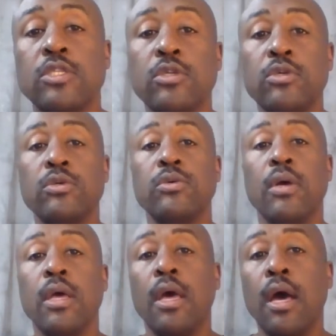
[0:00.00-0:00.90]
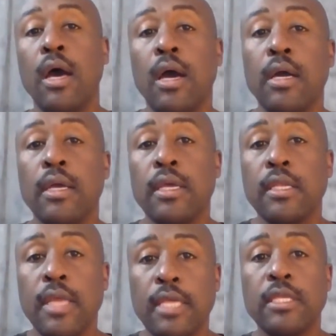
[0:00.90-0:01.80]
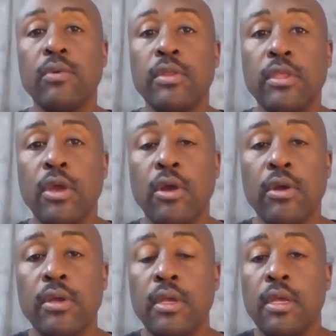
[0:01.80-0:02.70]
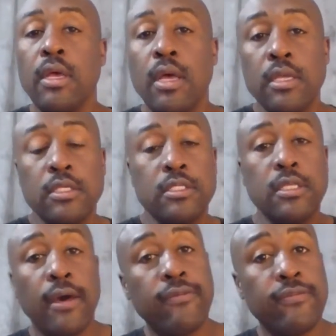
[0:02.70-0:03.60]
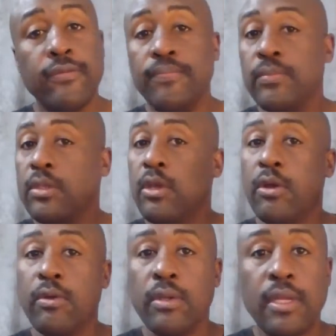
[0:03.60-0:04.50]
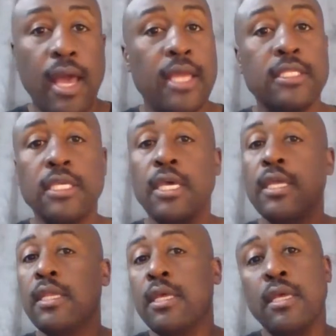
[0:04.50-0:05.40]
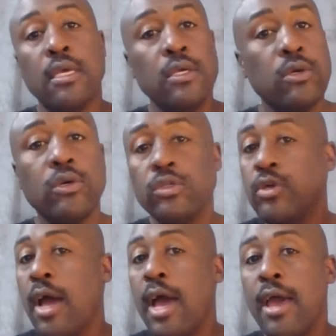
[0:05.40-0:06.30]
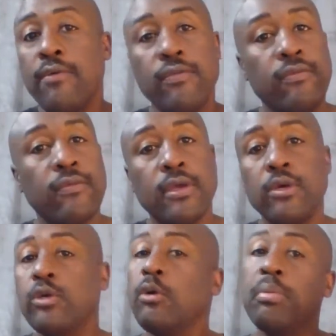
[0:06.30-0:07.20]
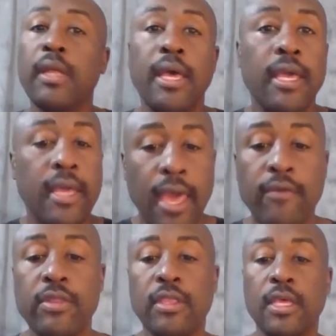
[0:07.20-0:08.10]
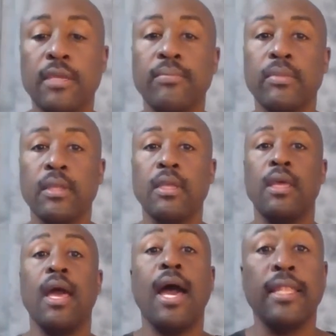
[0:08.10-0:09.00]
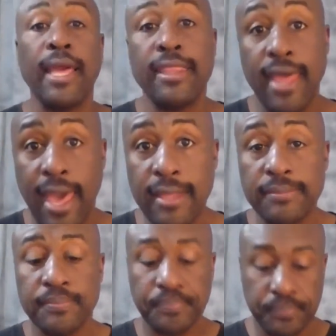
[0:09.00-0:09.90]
to connecting with your stuff, your content, Google Drive, Google Play, everything. I like that.